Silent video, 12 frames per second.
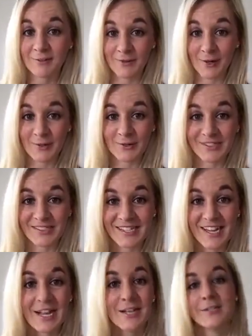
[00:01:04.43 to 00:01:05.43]
grows.
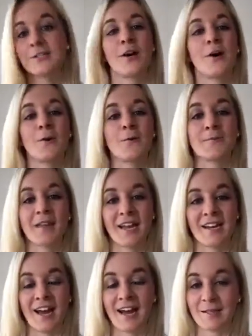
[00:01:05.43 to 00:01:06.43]
So,
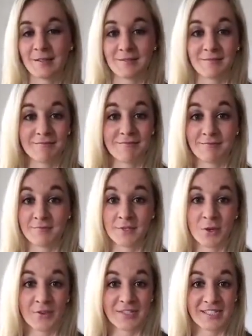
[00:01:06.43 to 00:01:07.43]
and I
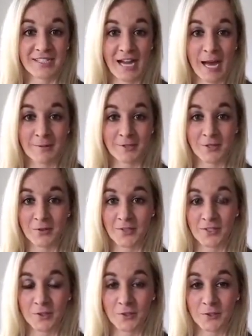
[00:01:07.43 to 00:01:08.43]
know this is
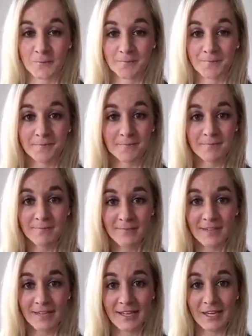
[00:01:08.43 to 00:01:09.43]
absolutely true.
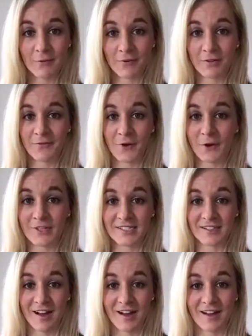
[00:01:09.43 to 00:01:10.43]
Like if we
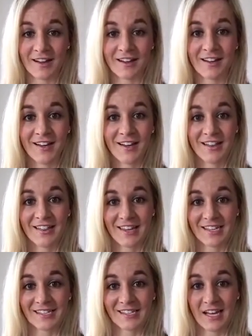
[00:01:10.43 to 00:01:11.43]
focus on
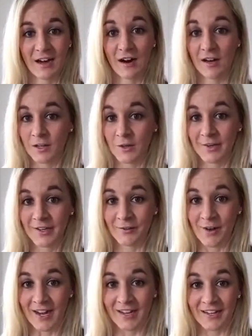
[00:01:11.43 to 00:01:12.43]
things that aren't going
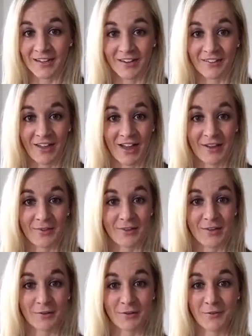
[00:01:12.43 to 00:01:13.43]
right in our life,
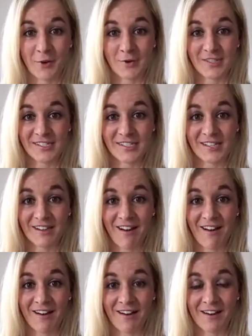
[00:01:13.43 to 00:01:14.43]
like we're focusing
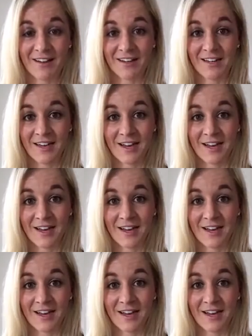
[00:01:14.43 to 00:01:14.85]
on